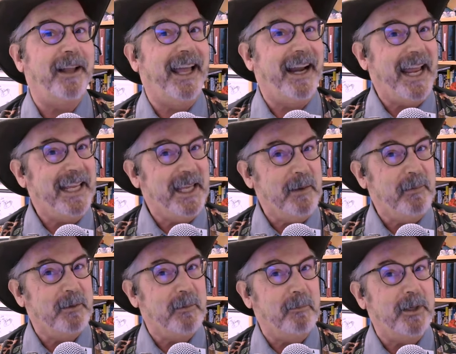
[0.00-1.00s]
and I keep
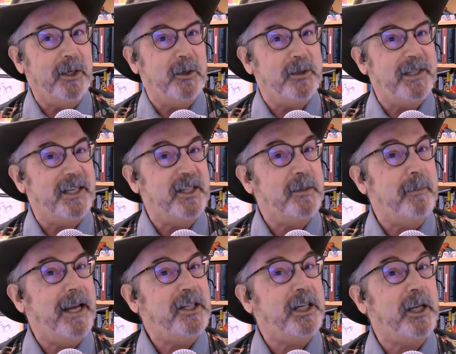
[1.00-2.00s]
them amused,
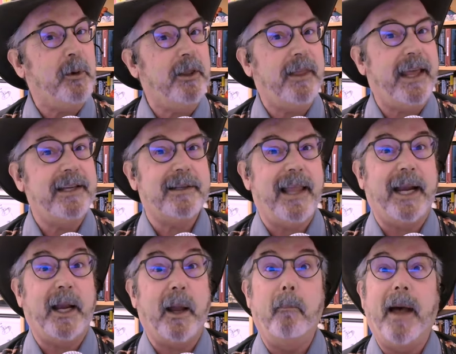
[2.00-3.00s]
especially with things
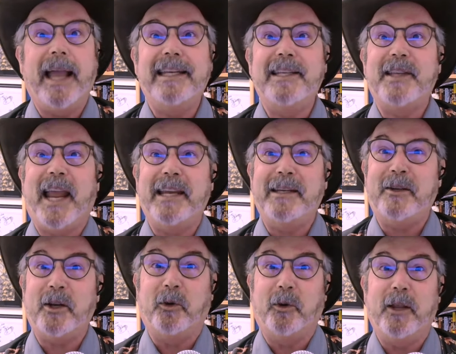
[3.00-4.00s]
like minus
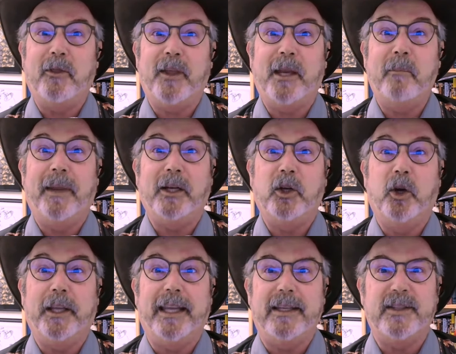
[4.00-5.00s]
80-degree Thin Mint
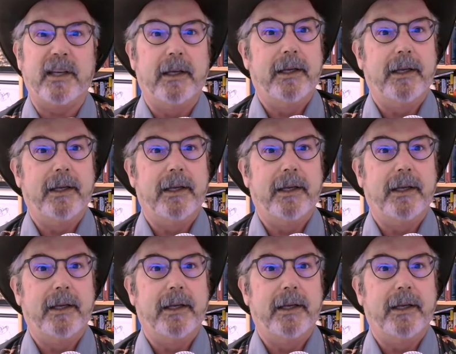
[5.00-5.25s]
cookies,